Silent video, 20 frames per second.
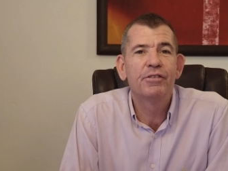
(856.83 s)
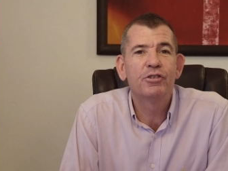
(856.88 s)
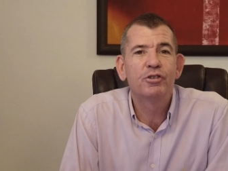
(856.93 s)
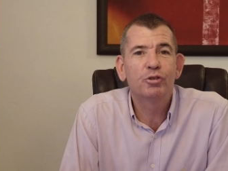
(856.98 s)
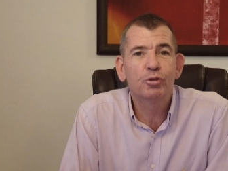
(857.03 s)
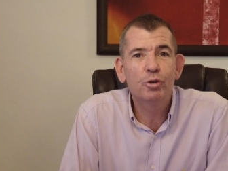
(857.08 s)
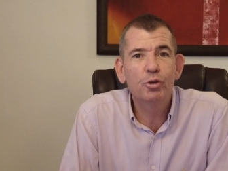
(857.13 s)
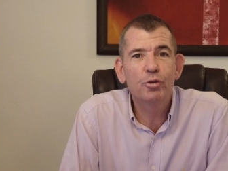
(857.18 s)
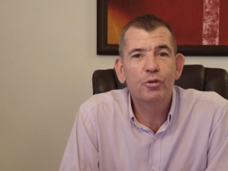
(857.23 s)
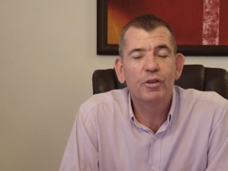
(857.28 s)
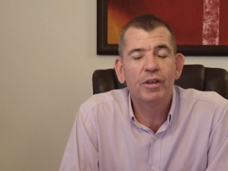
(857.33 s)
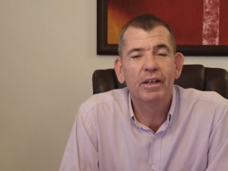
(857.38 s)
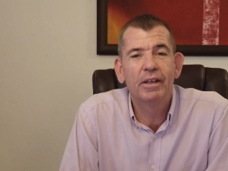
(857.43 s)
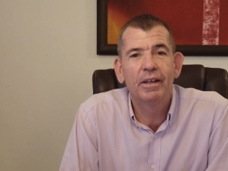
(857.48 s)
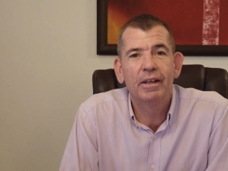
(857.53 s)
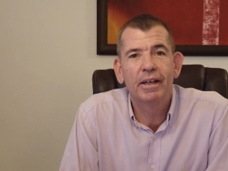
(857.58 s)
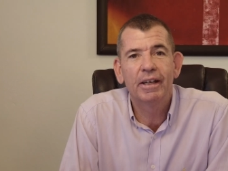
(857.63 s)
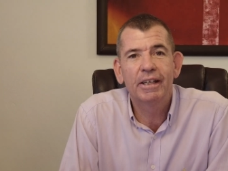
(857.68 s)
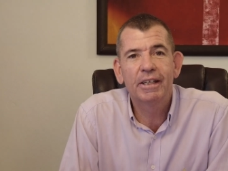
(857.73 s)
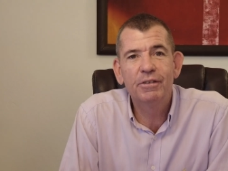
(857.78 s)
Truth
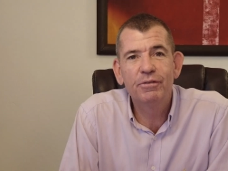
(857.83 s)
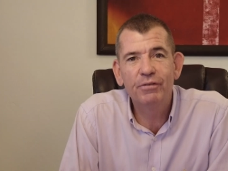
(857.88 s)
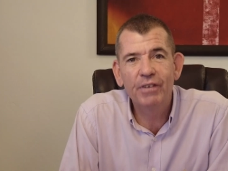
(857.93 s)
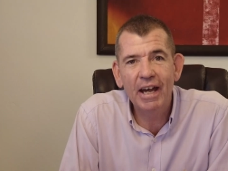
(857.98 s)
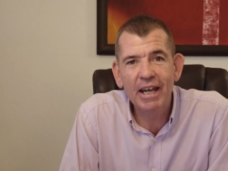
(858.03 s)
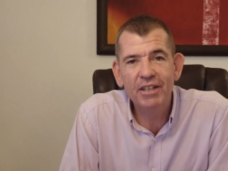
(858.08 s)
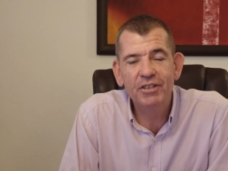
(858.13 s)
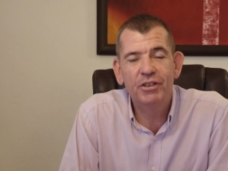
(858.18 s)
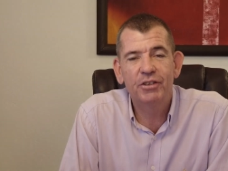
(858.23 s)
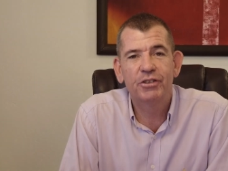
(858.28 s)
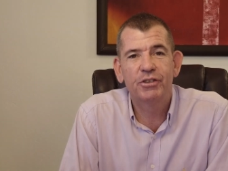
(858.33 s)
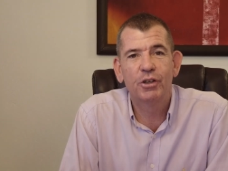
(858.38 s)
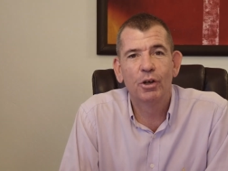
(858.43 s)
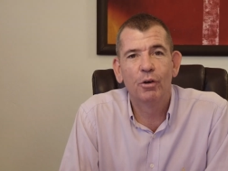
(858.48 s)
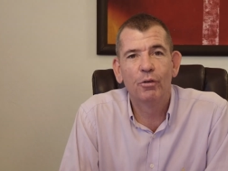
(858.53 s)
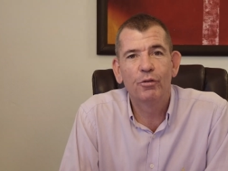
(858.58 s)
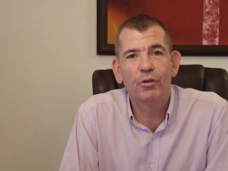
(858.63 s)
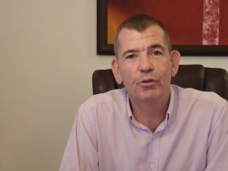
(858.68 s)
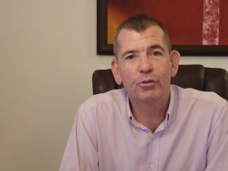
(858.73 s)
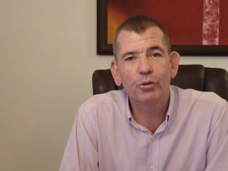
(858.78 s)
conveys
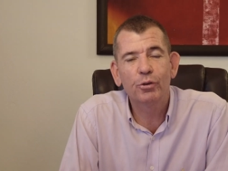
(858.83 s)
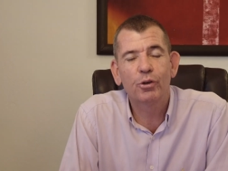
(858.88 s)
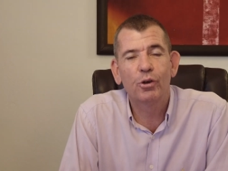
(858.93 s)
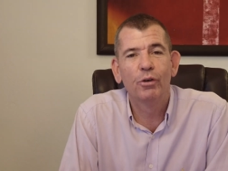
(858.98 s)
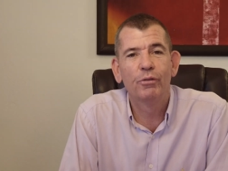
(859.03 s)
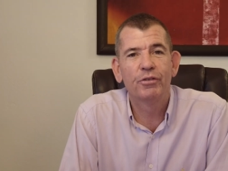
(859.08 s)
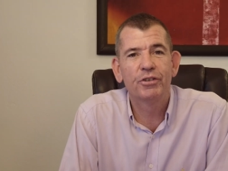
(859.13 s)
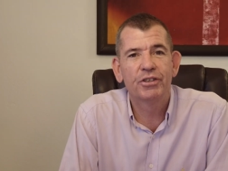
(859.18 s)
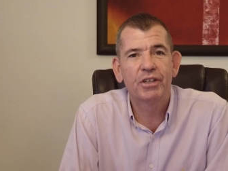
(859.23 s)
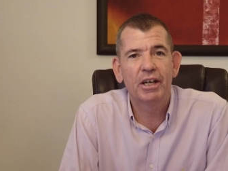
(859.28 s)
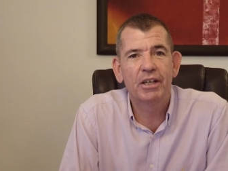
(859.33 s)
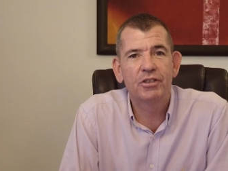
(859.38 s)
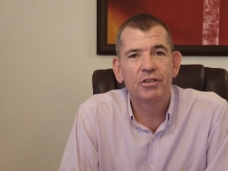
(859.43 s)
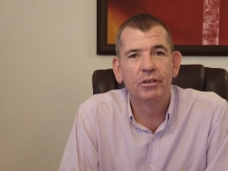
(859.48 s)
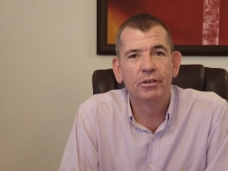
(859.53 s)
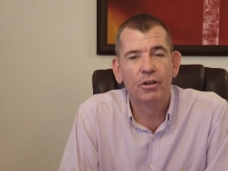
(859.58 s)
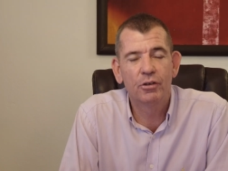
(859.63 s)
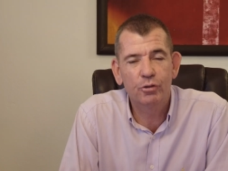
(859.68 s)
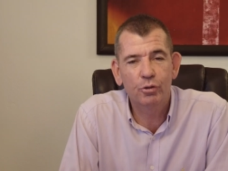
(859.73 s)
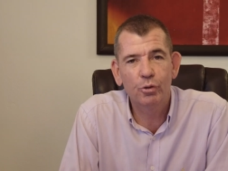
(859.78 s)
itself through
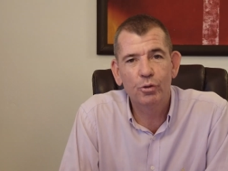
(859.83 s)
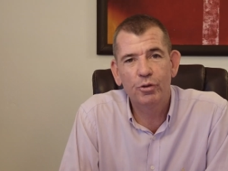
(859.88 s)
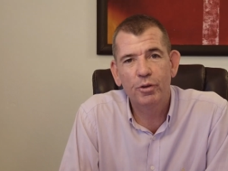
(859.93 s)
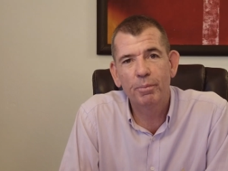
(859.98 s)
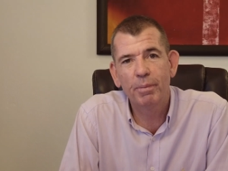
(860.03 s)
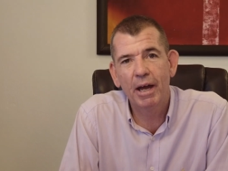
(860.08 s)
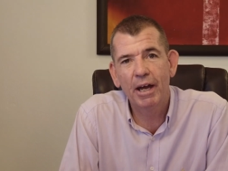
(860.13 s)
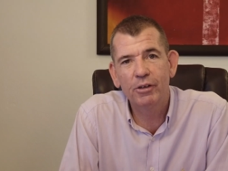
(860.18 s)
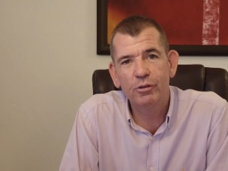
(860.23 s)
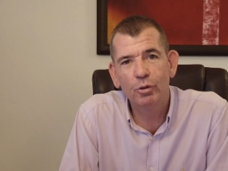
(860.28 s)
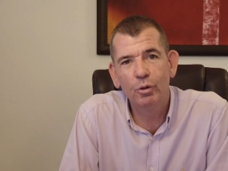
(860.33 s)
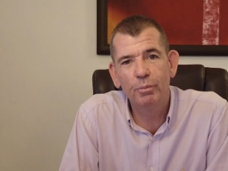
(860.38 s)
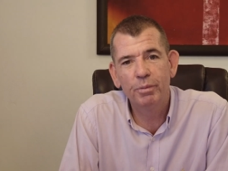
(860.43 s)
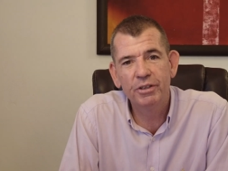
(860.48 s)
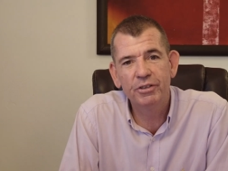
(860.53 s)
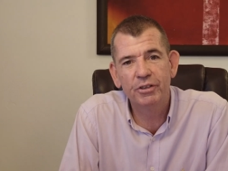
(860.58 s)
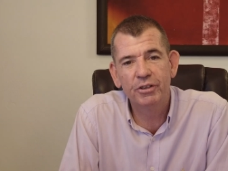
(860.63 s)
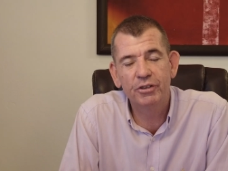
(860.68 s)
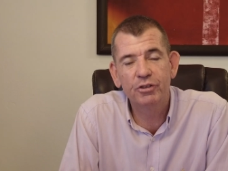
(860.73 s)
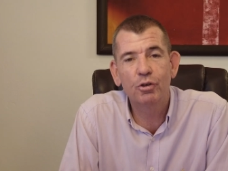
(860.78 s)
conversation. Truth about your
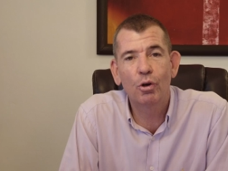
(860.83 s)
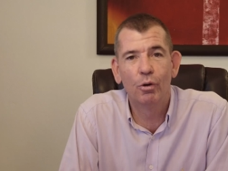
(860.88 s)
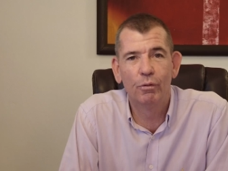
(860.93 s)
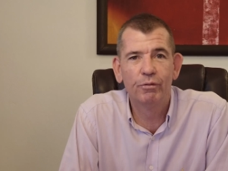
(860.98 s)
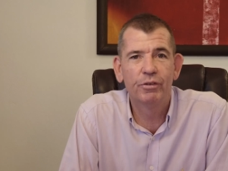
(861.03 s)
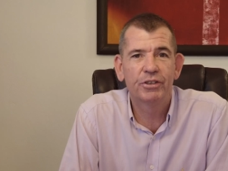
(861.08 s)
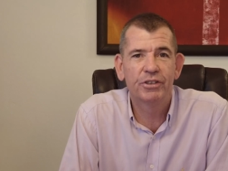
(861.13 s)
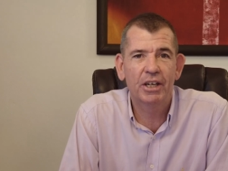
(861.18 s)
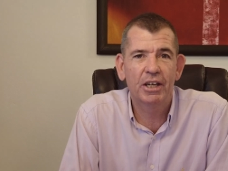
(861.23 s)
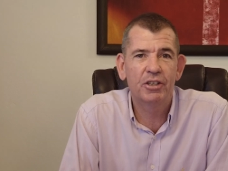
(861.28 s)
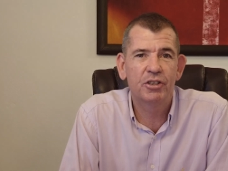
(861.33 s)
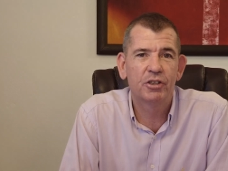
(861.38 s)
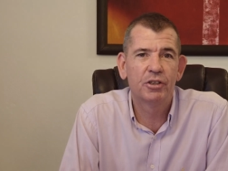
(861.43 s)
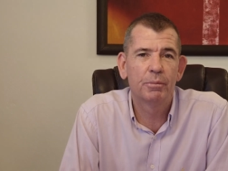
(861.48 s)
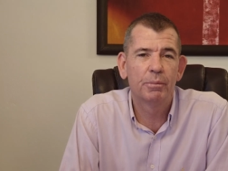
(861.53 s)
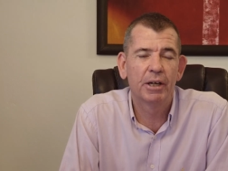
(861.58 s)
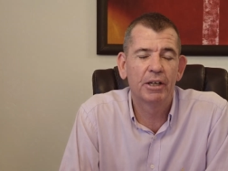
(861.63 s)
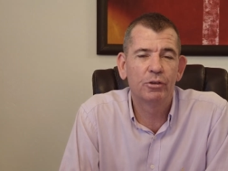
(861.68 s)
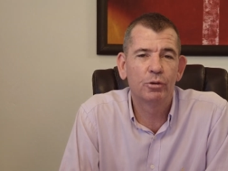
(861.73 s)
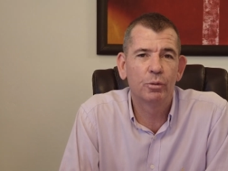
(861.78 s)
business, conversation
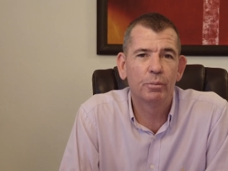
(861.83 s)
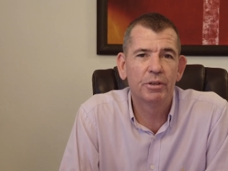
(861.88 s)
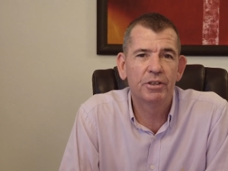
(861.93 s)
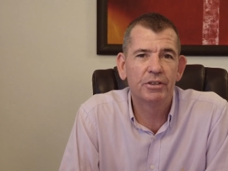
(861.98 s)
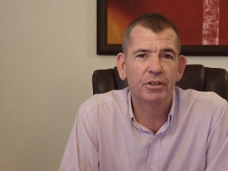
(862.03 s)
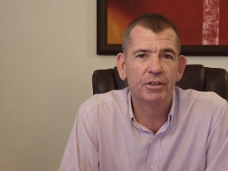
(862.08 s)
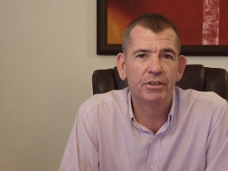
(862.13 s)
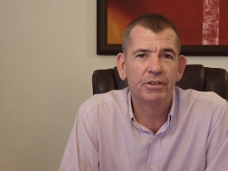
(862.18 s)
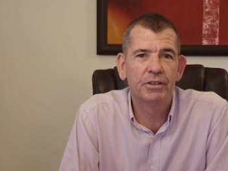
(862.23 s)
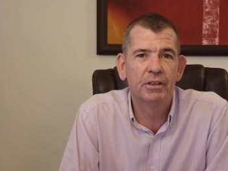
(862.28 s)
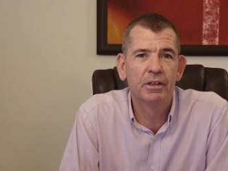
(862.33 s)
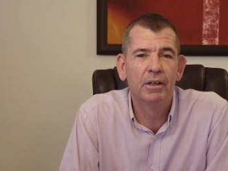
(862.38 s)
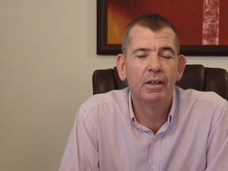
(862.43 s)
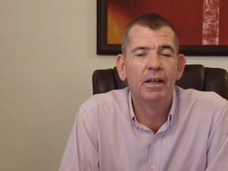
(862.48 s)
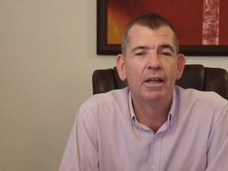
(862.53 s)
about your business.